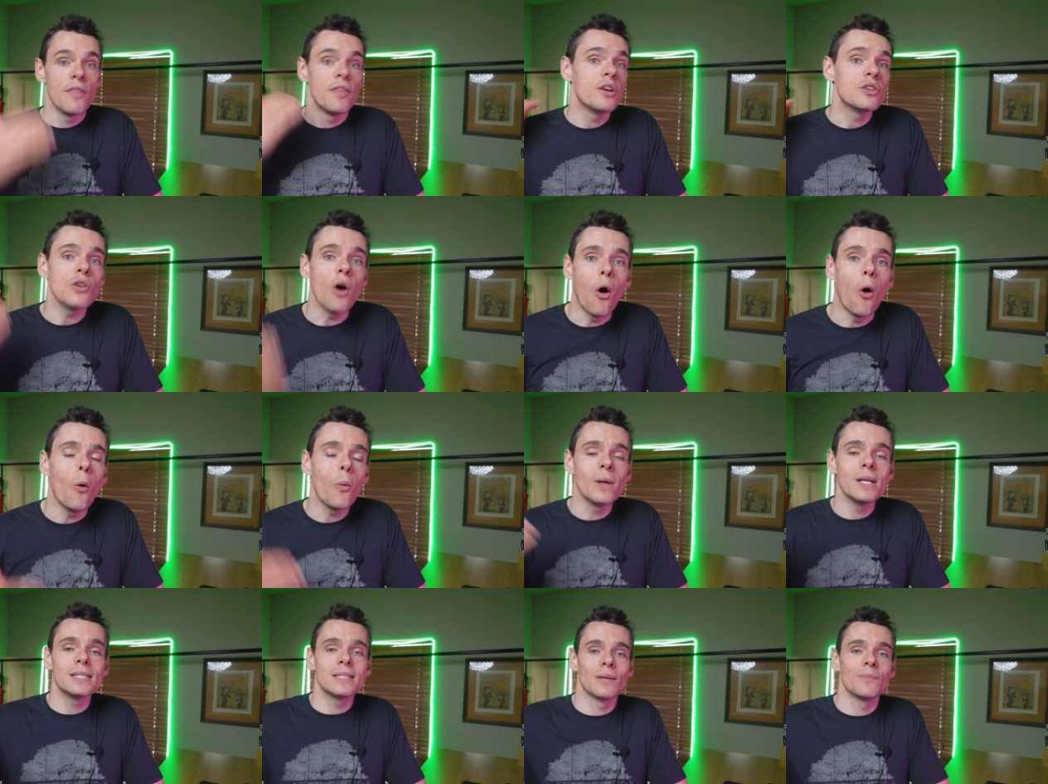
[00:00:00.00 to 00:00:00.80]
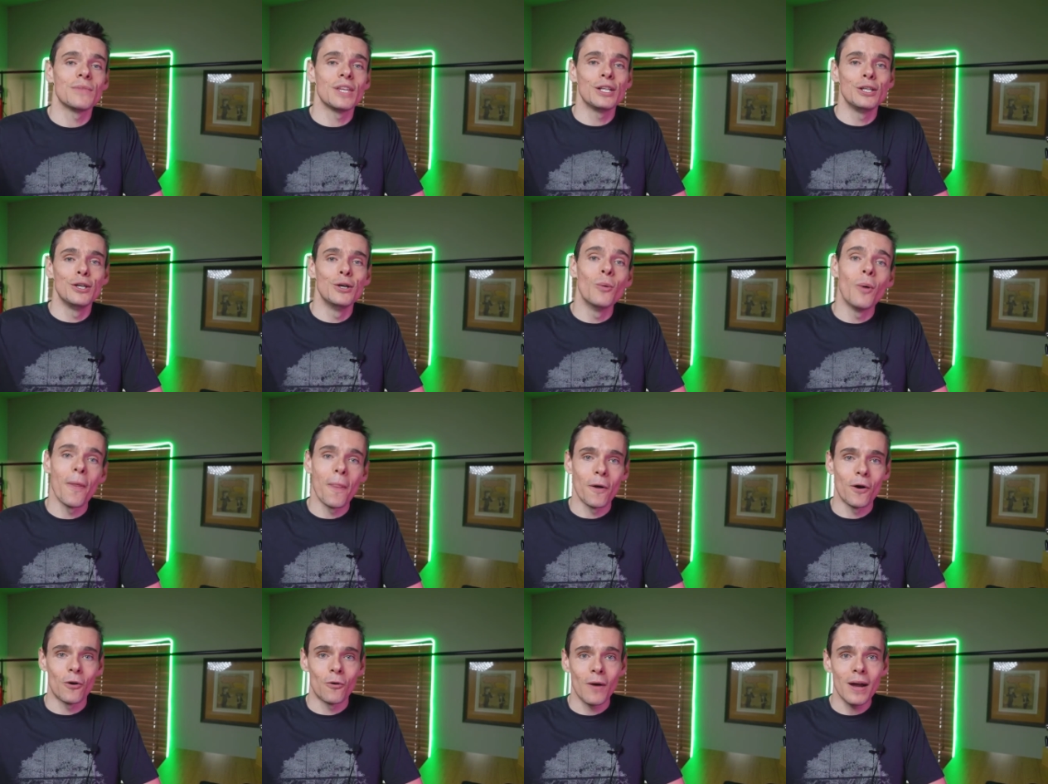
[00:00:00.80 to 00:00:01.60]
there's always something new on
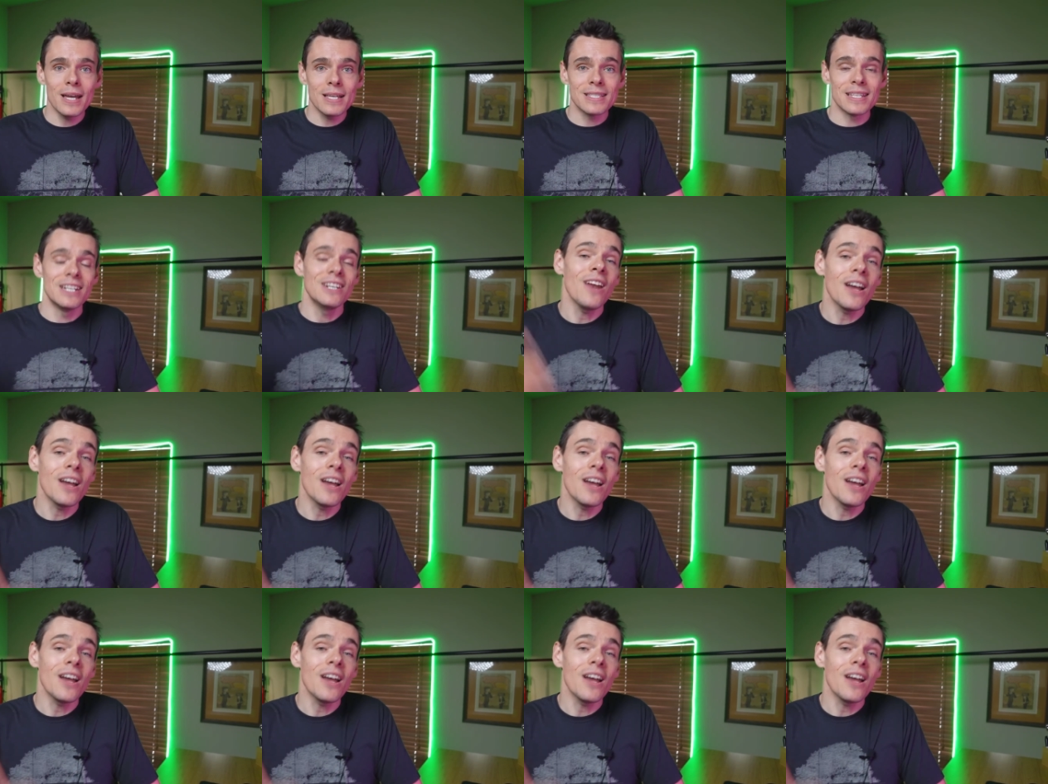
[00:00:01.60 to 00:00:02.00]
the horizon.